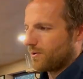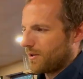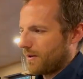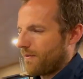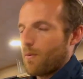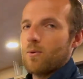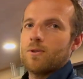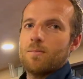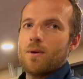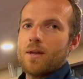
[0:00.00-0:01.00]
if I was
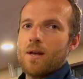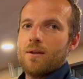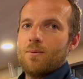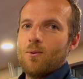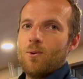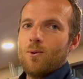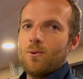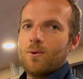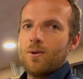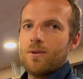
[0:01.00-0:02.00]
to put that on the
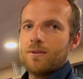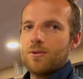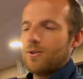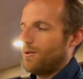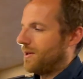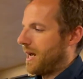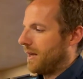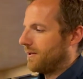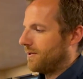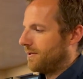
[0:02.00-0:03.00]
wall and to do that,